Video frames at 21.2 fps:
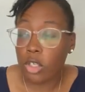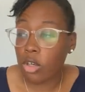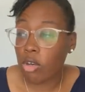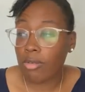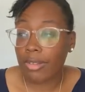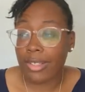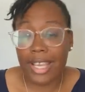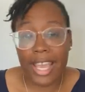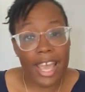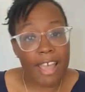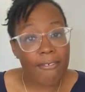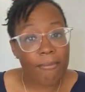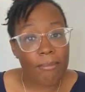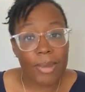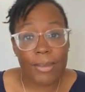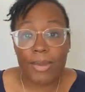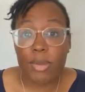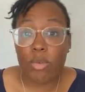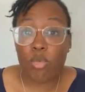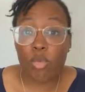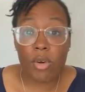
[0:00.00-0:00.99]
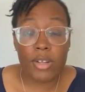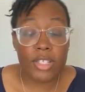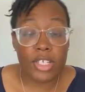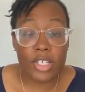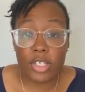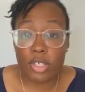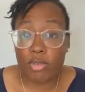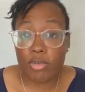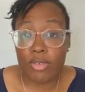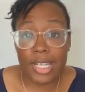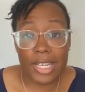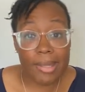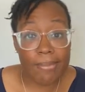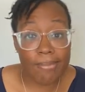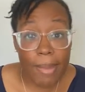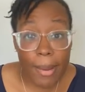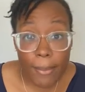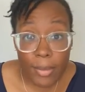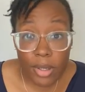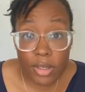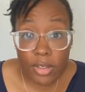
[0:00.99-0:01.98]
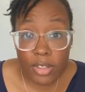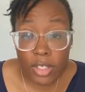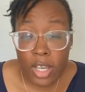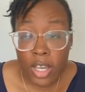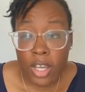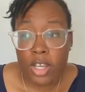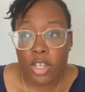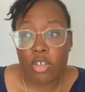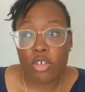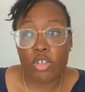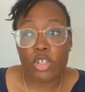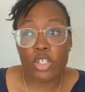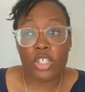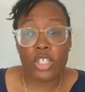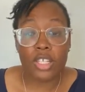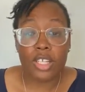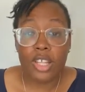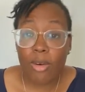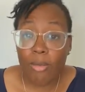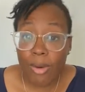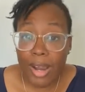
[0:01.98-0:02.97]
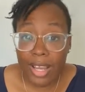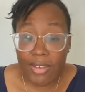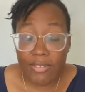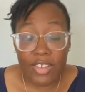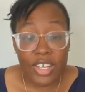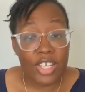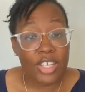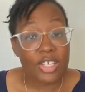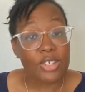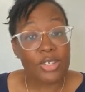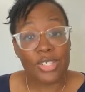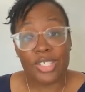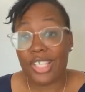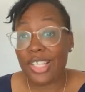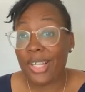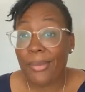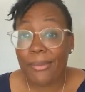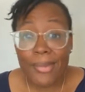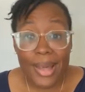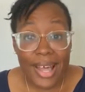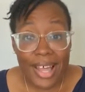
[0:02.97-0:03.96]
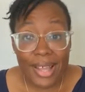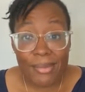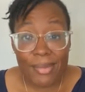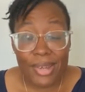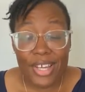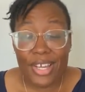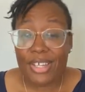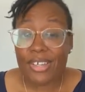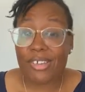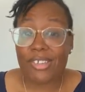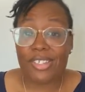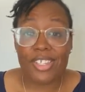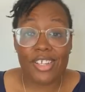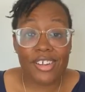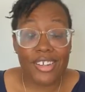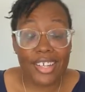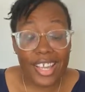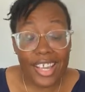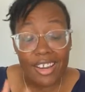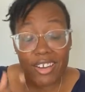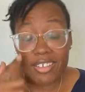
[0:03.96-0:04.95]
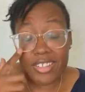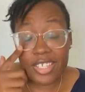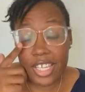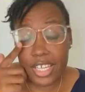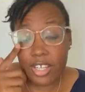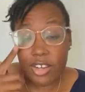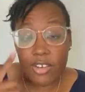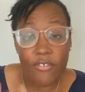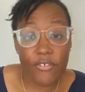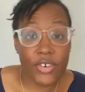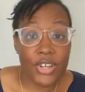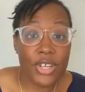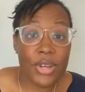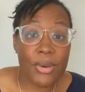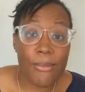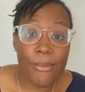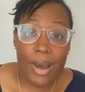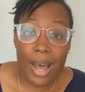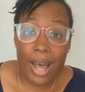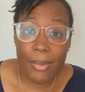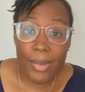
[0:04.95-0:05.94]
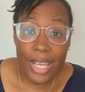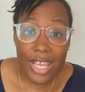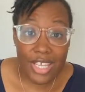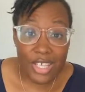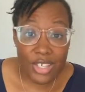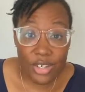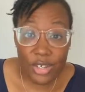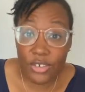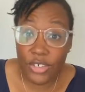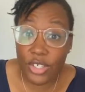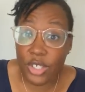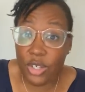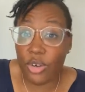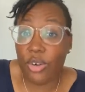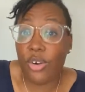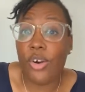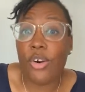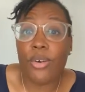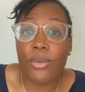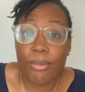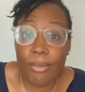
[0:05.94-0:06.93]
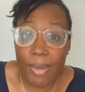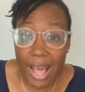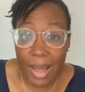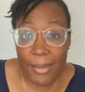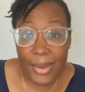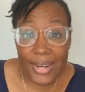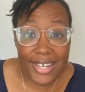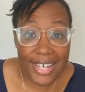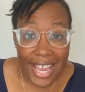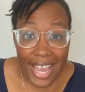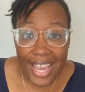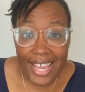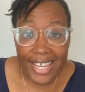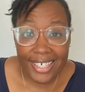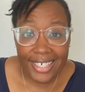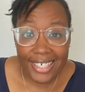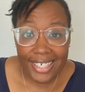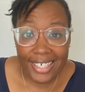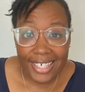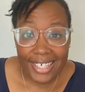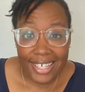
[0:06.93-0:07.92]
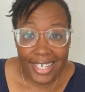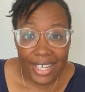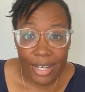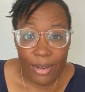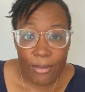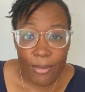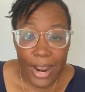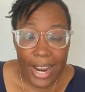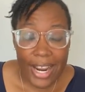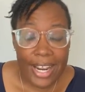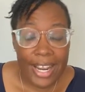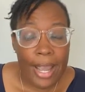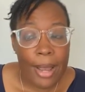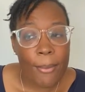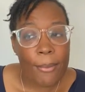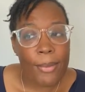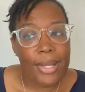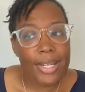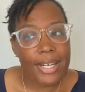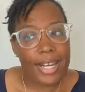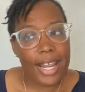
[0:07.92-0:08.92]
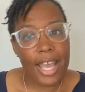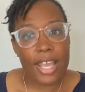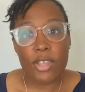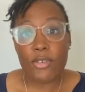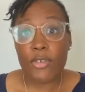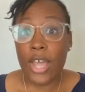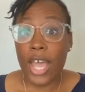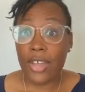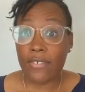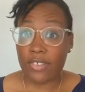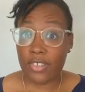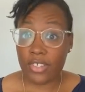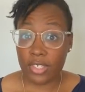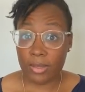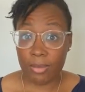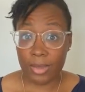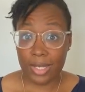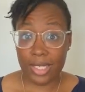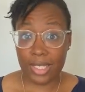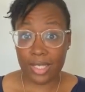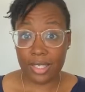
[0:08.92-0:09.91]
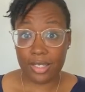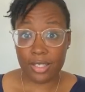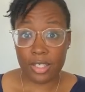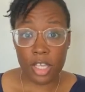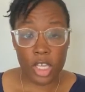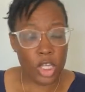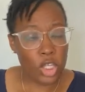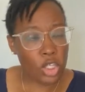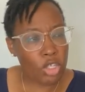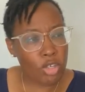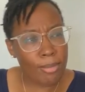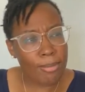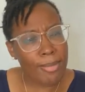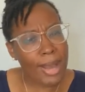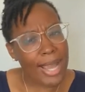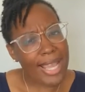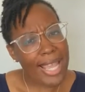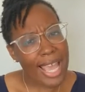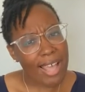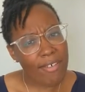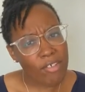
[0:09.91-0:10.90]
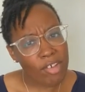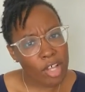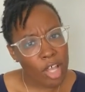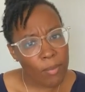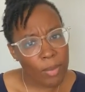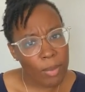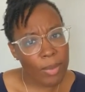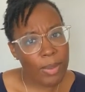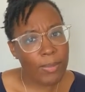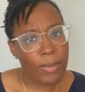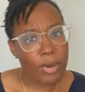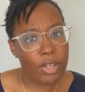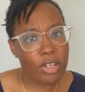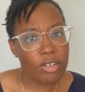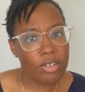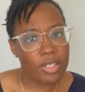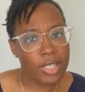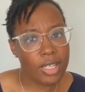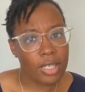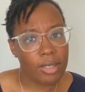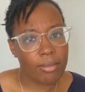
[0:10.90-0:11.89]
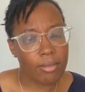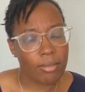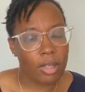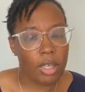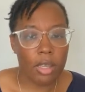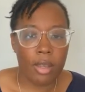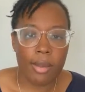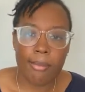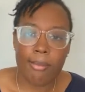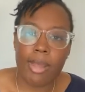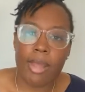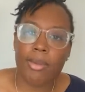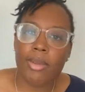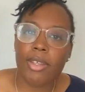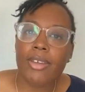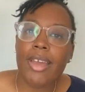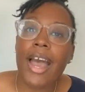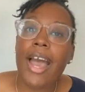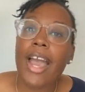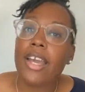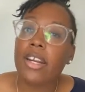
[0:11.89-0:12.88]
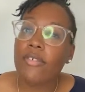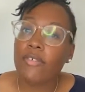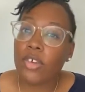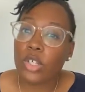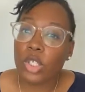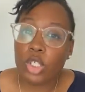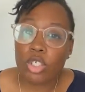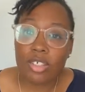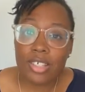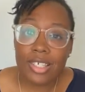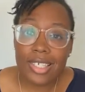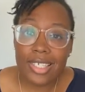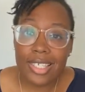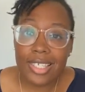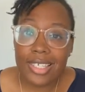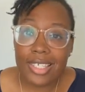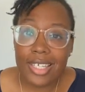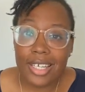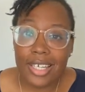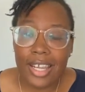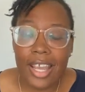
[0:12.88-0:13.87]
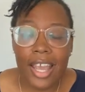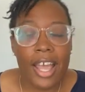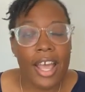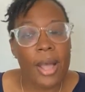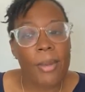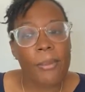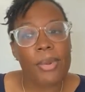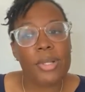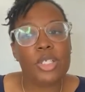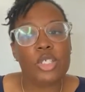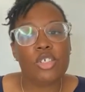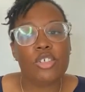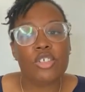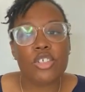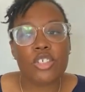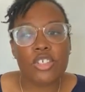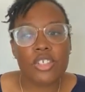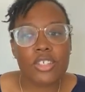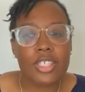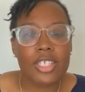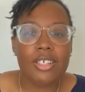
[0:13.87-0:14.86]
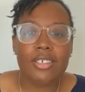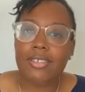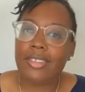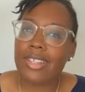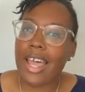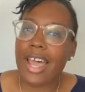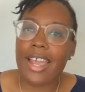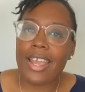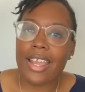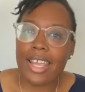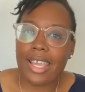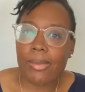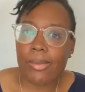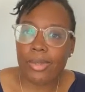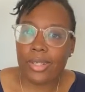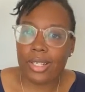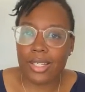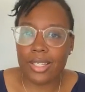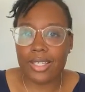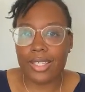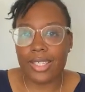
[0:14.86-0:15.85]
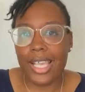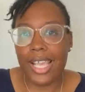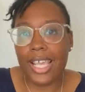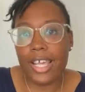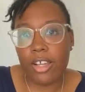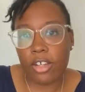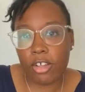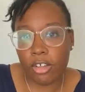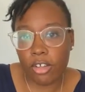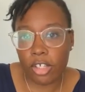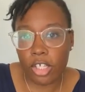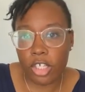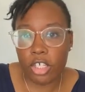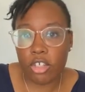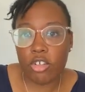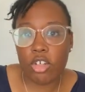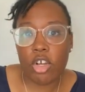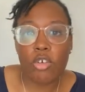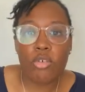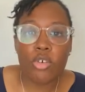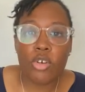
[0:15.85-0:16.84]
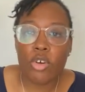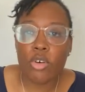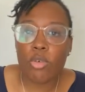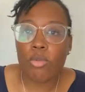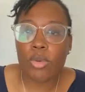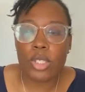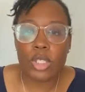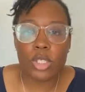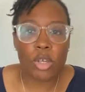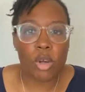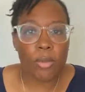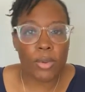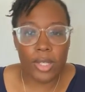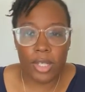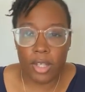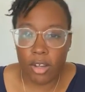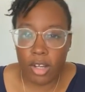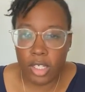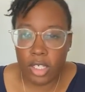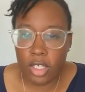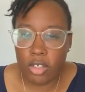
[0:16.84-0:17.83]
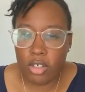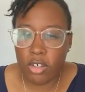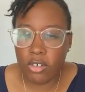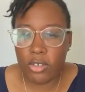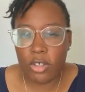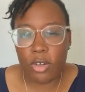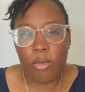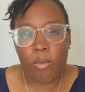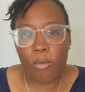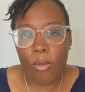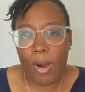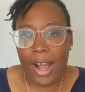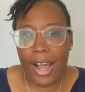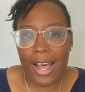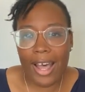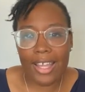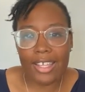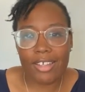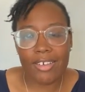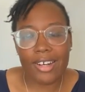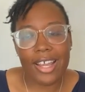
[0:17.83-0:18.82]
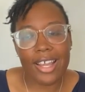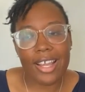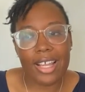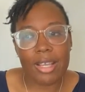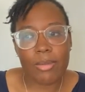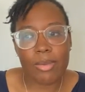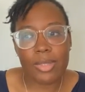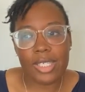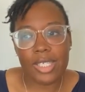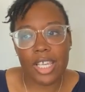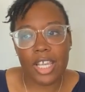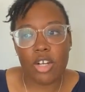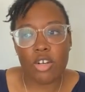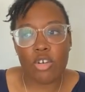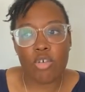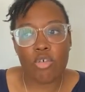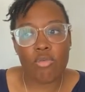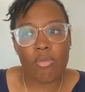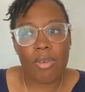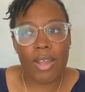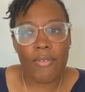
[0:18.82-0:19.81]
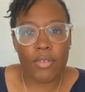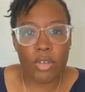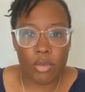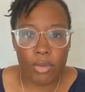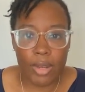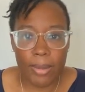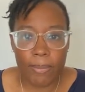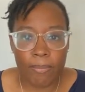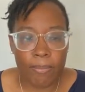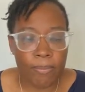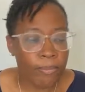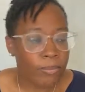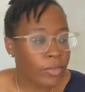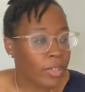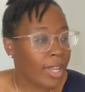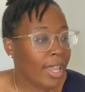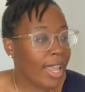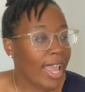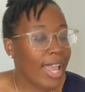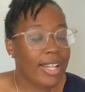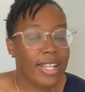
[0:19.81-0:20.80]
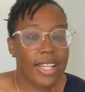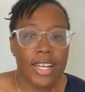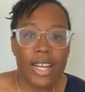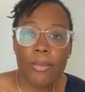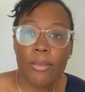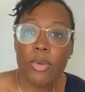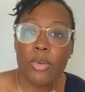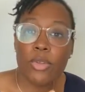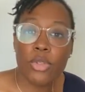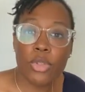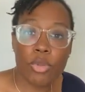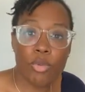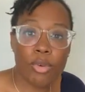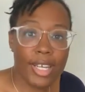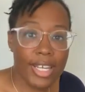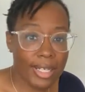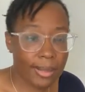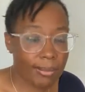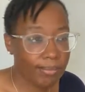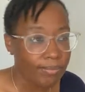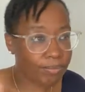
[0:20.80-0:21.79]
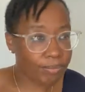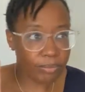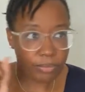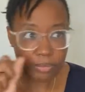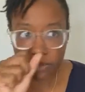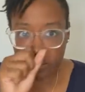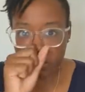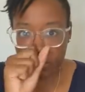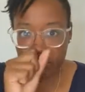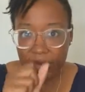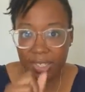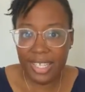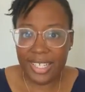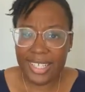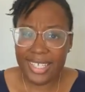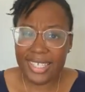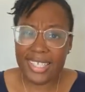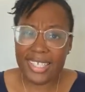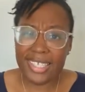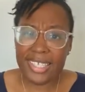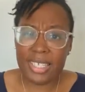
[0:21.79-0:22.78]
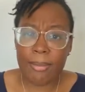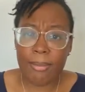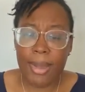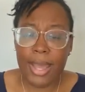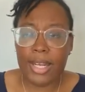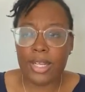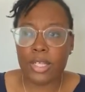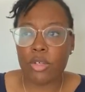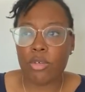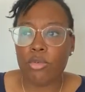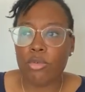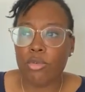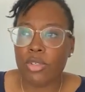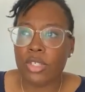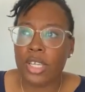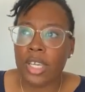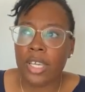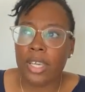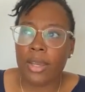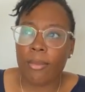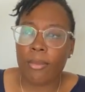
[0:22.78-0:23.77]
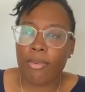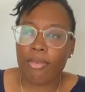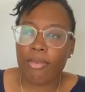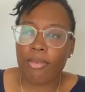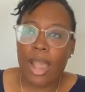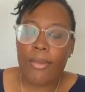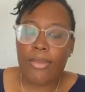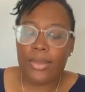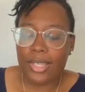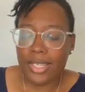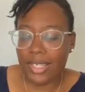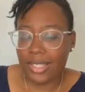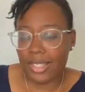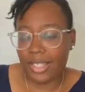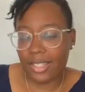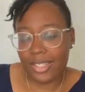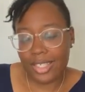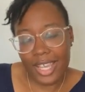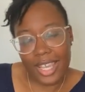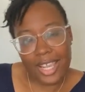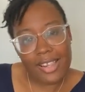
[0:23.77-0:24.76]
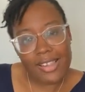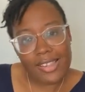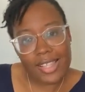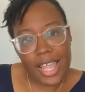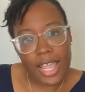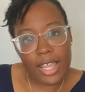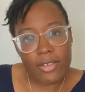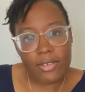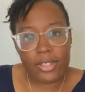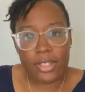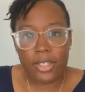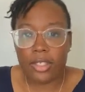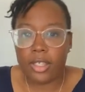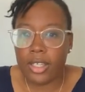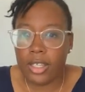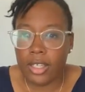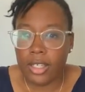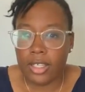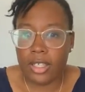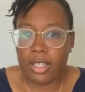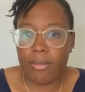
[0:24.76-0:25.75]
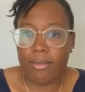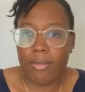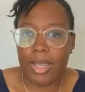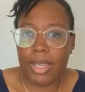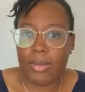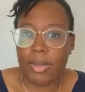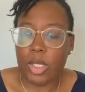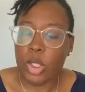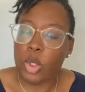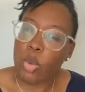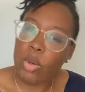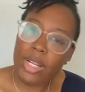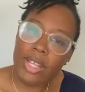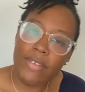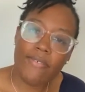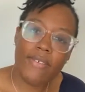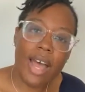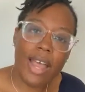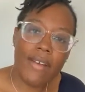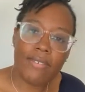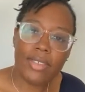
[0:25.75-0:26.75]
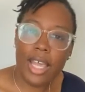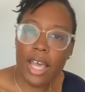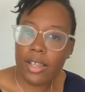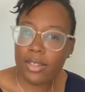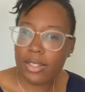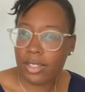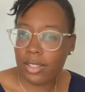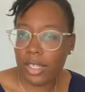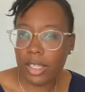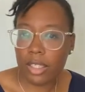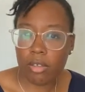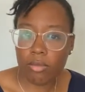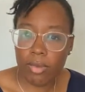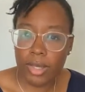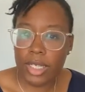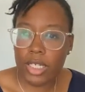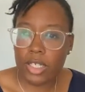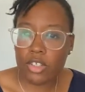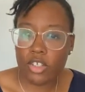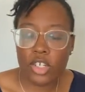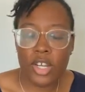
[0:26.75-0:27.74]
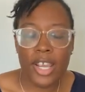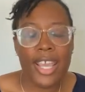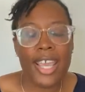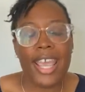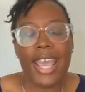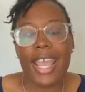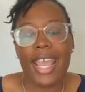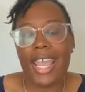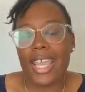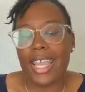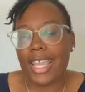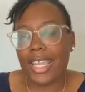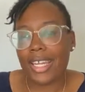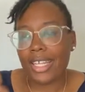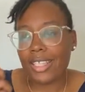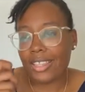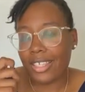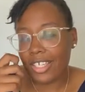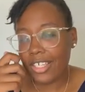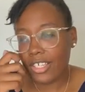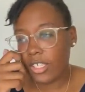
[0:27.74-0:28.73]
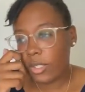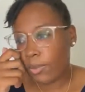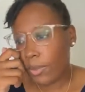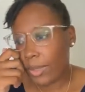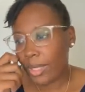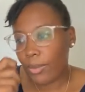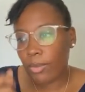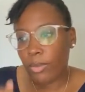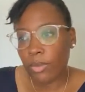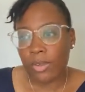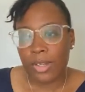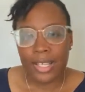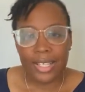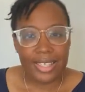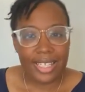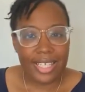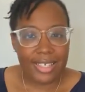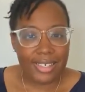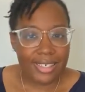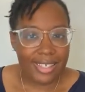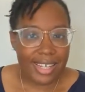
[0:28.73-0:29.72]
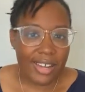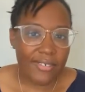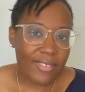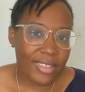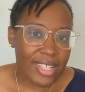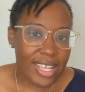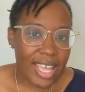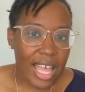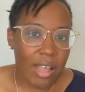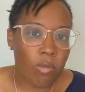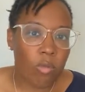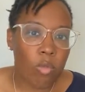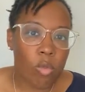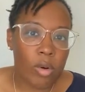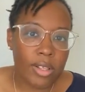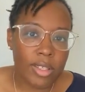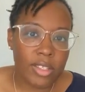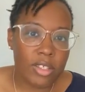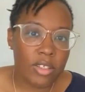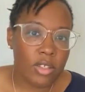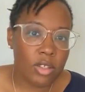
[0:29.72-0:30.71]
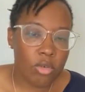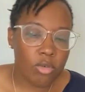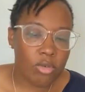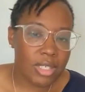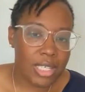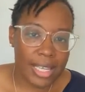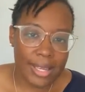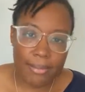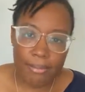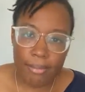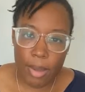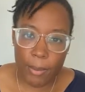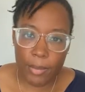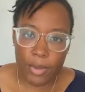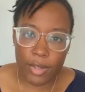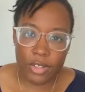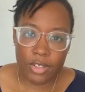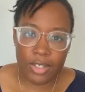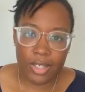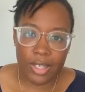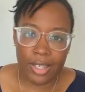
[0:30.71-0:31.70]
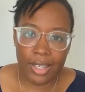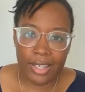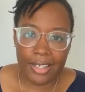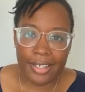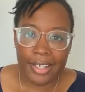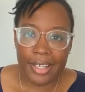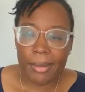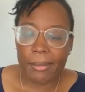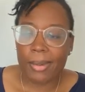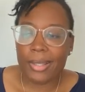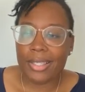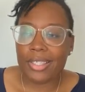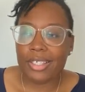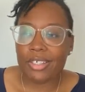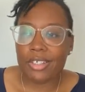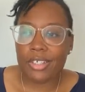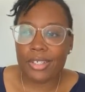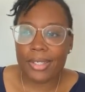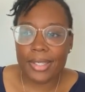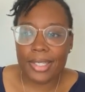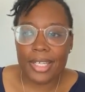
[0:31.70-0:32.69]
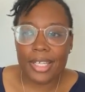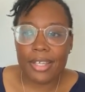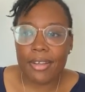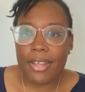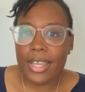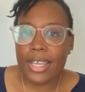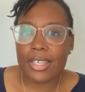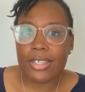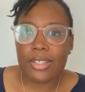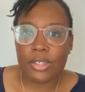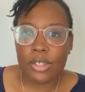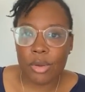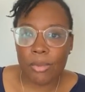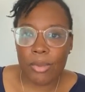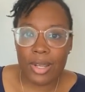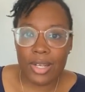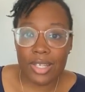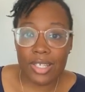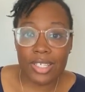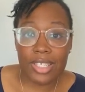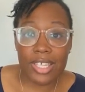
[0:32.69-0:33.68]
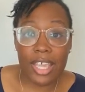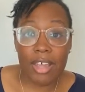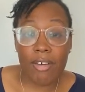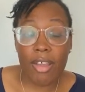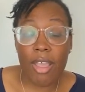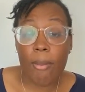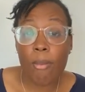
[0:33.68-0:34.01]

You only have maybe one to two team members. You're still a wife. You're still a mom. You're still a caretaker for your mom and your, your own mom and dad, right? But now you have this business. You might have a couple people on your team Maybe you hired a virtual assistant, but you're still not able to scale. You don't know what's going on. You don't know why you're not able to get new revenue in. And then number three, this is somebody who's probably in the 10,000 to maybe $25,000 range. And these people, they definitely have one to two team members, but there still is no way to scale.